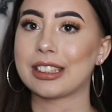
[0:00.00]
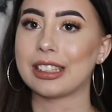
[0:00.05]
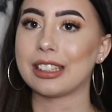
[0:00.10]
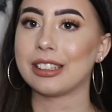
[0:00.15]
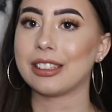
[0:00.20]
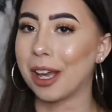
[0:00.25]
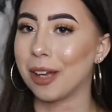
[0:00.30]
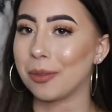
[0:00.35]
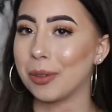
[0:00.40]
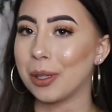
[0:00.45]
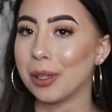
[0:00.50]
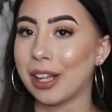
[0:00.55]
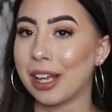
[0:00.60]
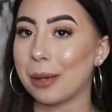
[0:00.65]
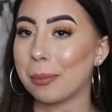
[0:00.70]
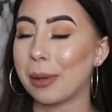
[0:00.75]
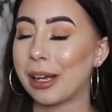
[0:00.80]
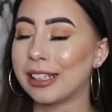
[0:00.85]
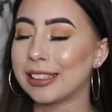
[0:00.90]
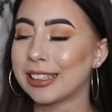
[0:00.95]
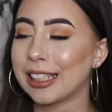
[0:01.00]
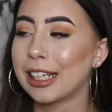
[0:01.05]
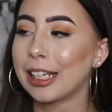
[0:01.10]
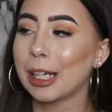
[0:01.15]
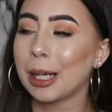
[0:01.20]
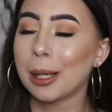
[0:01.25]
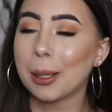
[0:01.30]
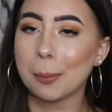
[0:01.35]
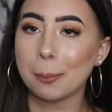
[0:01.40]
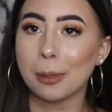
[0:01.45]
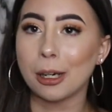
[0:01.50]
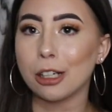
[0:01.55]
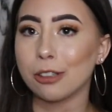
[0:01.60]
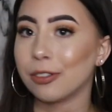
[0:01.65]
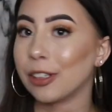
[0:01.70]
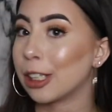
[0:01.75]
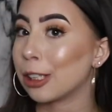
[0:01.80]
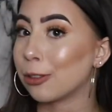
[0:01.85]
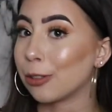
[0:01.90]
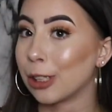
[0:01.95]
still. If you like basic,
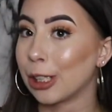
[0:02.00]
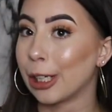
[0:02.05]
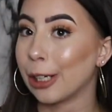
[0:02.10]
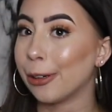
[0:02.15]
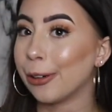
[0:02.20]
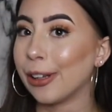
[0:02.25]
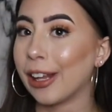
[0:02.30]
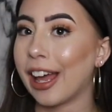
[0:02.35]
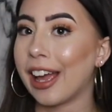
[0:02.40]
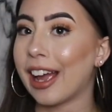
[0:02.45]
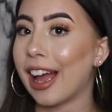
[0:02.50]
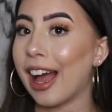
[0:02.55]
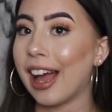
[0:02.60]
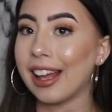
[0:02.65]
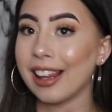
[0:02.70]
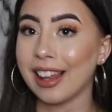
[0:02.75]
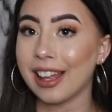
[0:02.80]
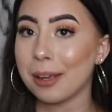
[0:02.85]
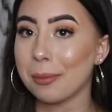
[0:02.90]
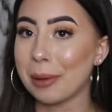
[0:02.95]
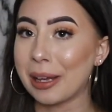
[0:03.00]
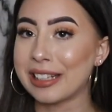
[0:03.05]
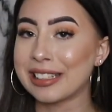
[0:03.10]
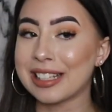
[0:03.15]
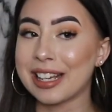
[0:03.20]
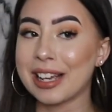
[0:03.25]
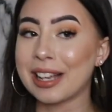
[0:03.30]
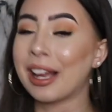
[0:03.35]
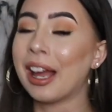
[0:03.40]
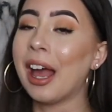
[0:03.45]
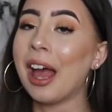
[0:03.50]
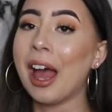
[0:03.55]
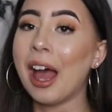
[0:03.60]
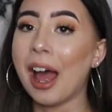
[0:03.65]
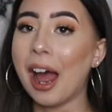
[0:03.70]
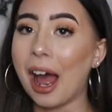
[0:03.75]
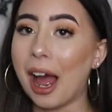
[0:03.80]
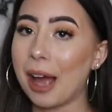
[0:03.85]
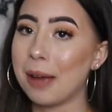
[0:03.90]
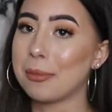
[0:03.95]
perfect for you. Like I like basic,
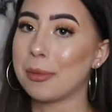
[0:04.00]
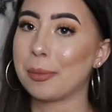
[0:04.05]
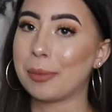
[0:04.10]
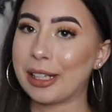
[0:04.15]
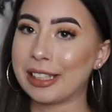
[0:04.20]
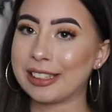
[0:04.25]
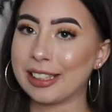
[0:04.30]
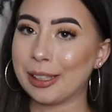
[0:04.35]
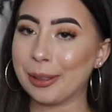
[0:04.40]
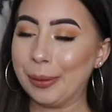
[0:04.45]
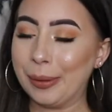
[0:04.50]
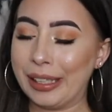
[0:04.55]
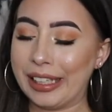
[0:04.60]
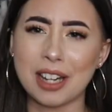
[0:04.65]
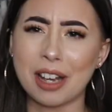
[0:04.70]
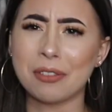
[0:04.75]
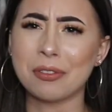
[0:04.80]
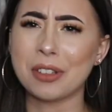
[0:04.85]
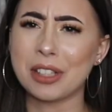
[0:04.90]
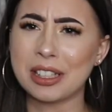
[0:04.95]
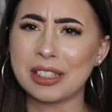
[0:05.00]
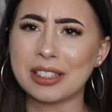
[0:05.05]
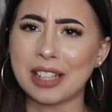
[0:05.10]
I'm a basic queen. Definitely